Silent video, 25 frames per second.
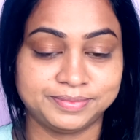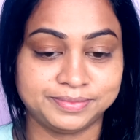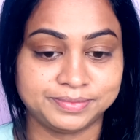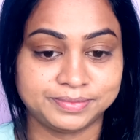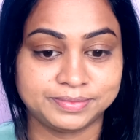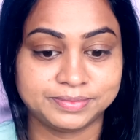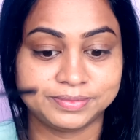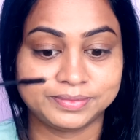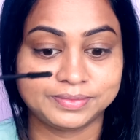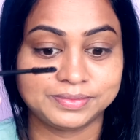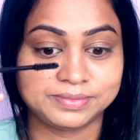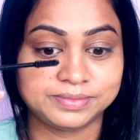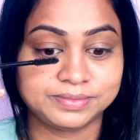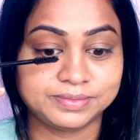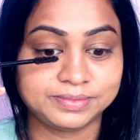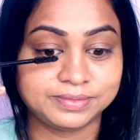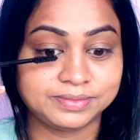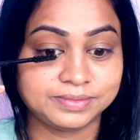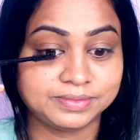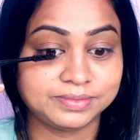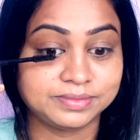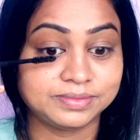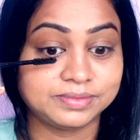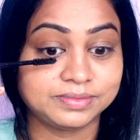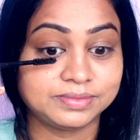
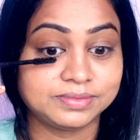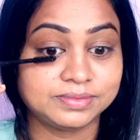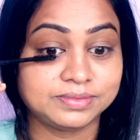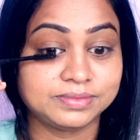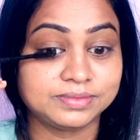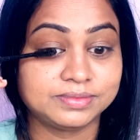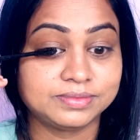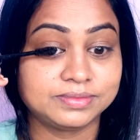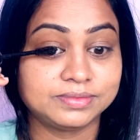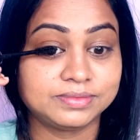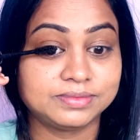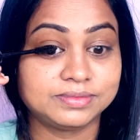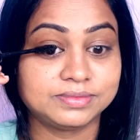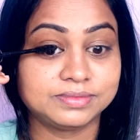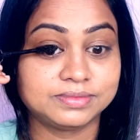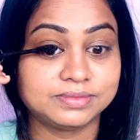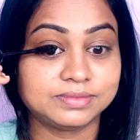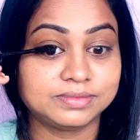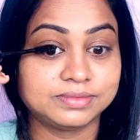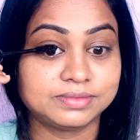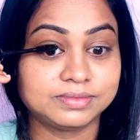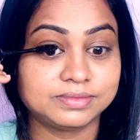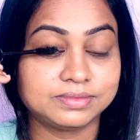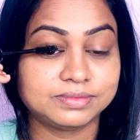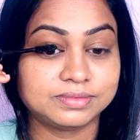
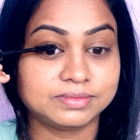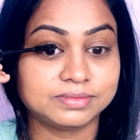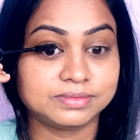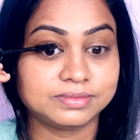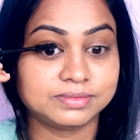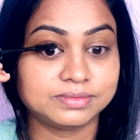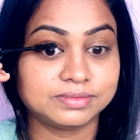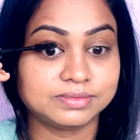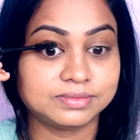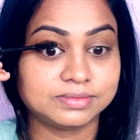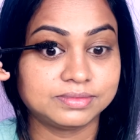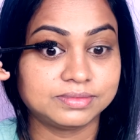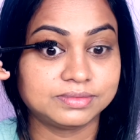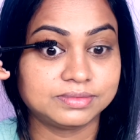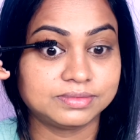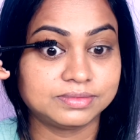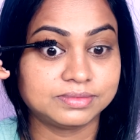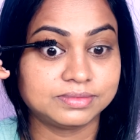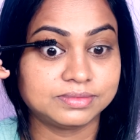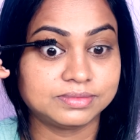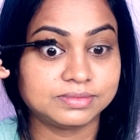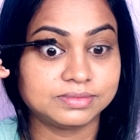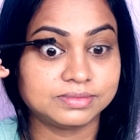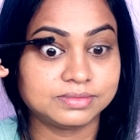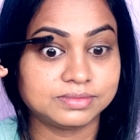
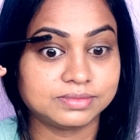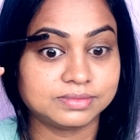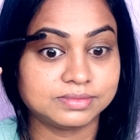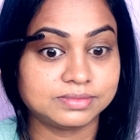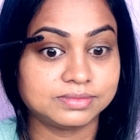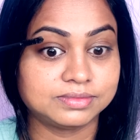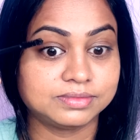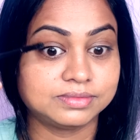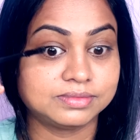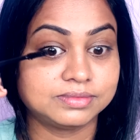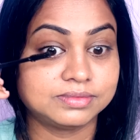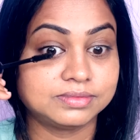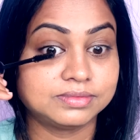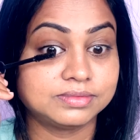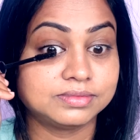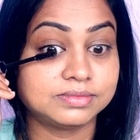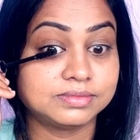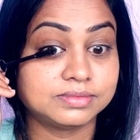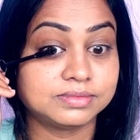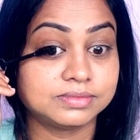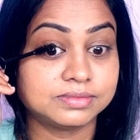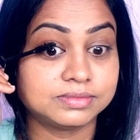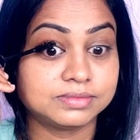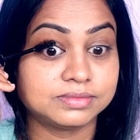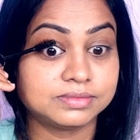
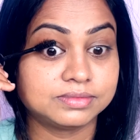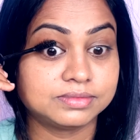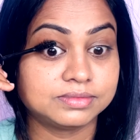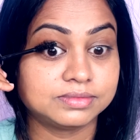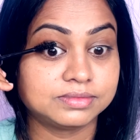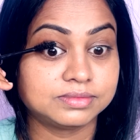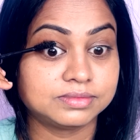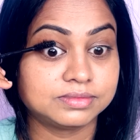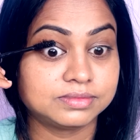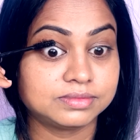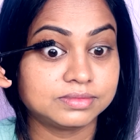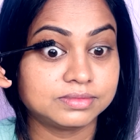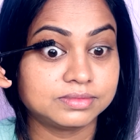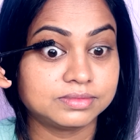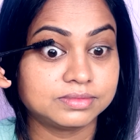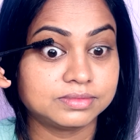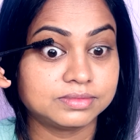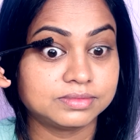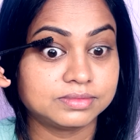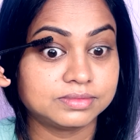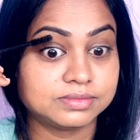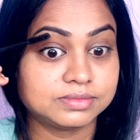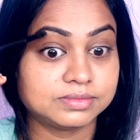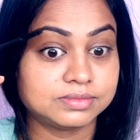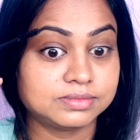
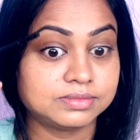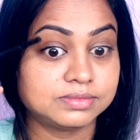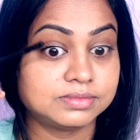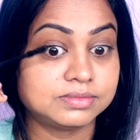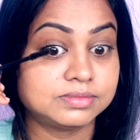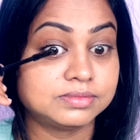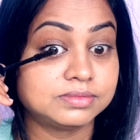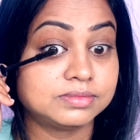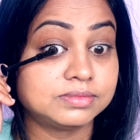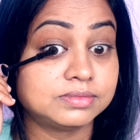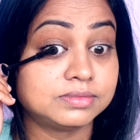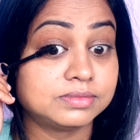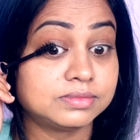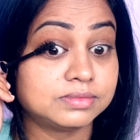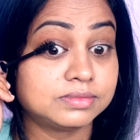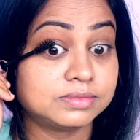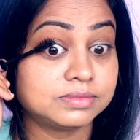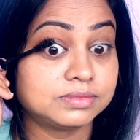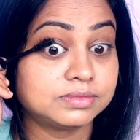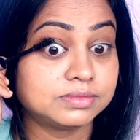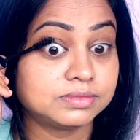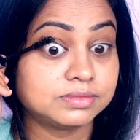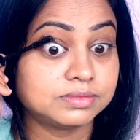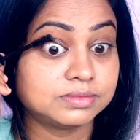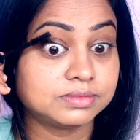
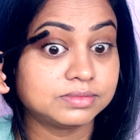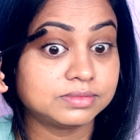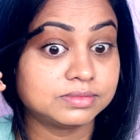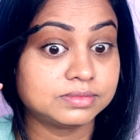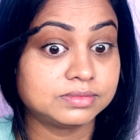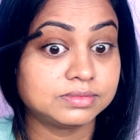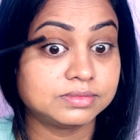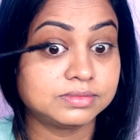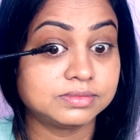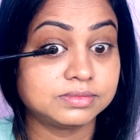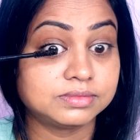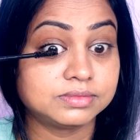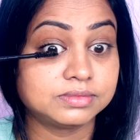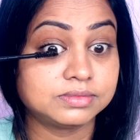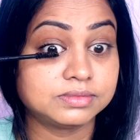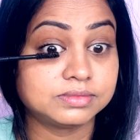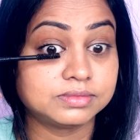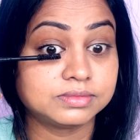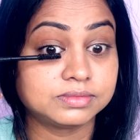No one is speaking in this clip.